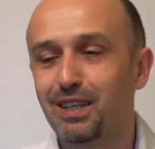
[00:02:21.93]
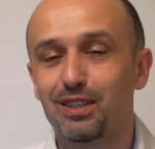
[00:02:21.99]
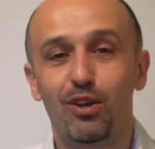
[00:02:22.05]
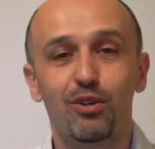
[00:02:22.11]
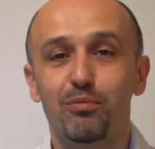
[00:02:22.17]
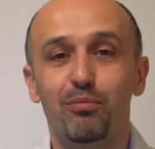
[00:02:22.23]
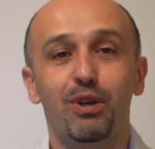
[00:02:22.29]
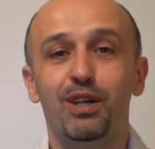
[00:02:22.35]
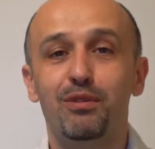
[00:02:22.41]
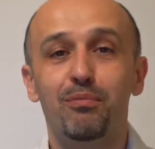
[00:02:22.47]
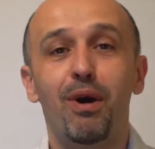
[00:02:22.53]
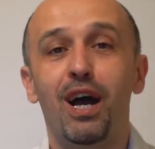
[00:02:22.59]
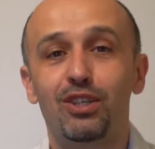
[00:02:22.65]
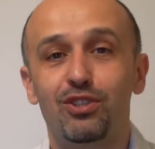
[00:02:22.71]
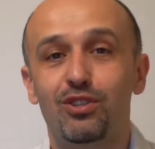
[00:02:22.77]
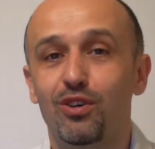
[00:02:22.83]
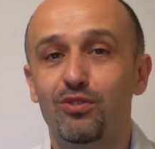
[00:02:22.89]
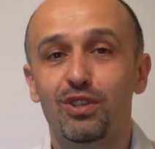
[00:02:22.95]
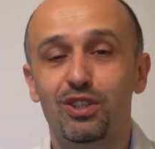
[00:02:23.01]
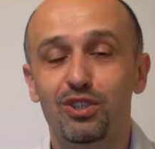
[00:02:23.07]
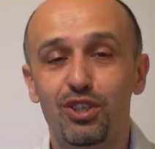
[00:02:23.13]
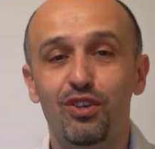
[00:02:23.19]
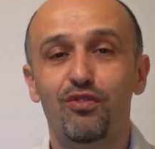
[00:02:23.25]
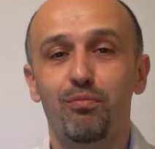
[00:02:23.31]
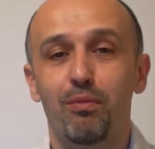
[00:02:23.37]
don't build much, don't
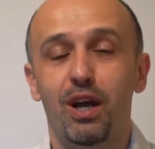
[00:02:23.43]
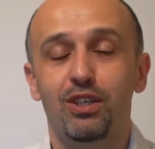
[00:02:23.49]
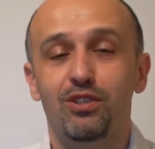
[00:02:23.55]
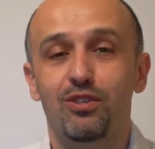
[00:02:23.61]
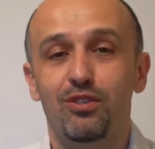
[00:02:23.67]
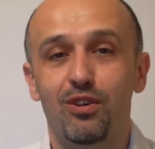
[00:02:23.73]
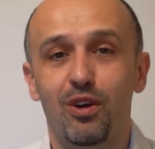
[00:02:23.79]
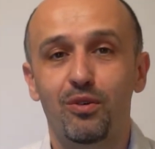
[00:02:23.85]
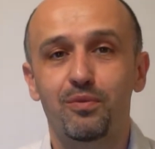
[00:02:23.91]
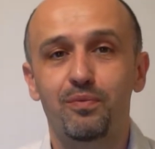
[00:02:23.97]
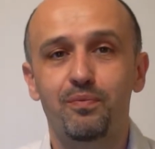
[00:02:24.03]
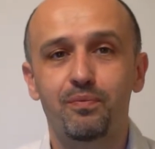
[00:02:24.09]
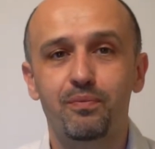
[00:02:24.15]
achieve much, you know.